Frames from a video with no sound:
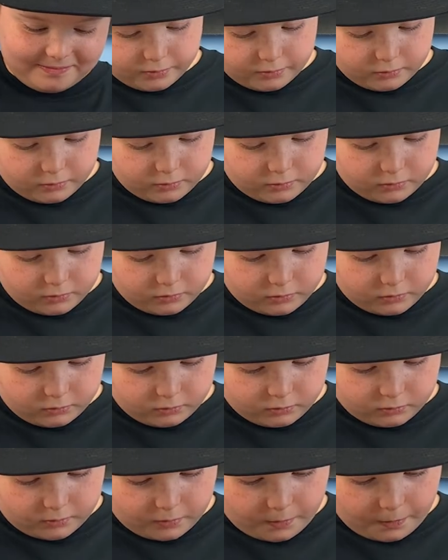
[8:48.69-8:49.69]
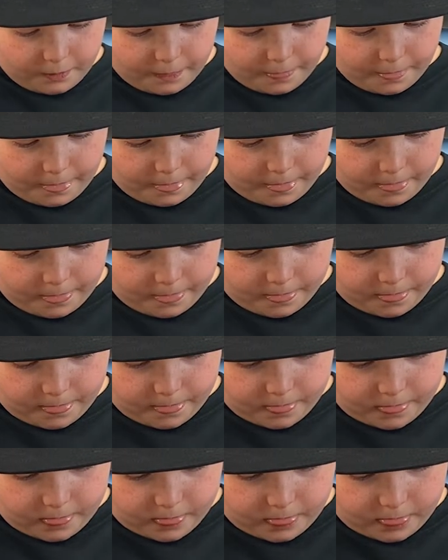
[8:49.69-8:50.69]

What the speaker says: (no one is talking)